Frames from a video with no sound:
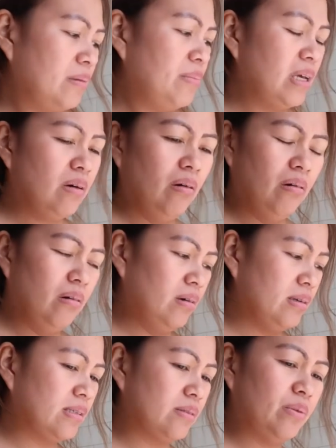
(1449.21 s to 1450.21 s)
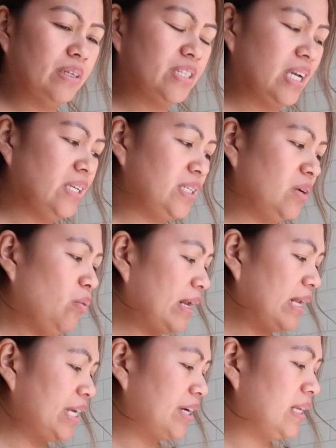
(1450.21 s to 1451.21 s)
Because we're changing
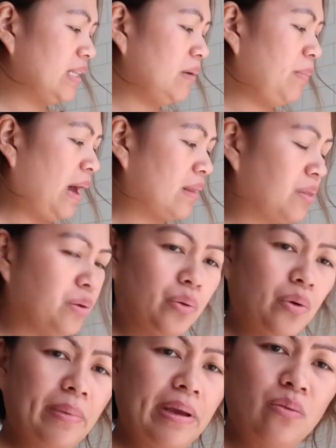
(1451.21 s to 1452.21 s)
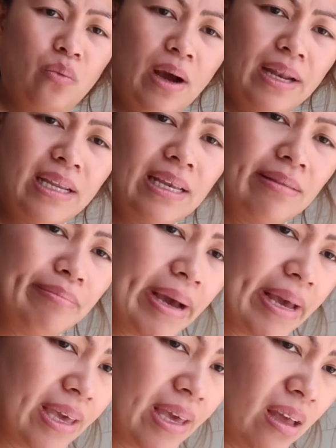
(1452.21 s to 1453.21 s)
one here in the bathroom and one in
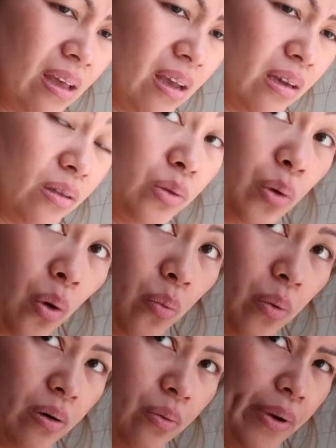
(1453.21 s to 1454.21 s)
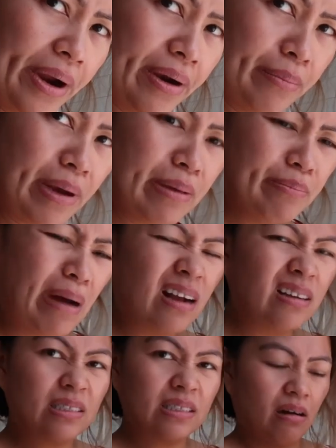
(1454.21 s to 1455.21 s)
my drawer where my
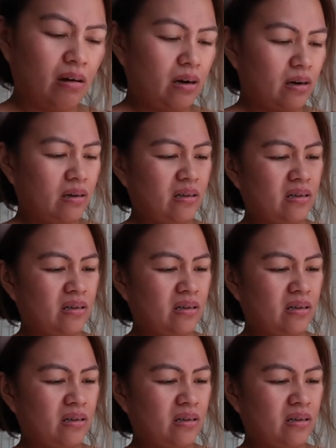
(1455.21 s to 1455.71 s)
bags are.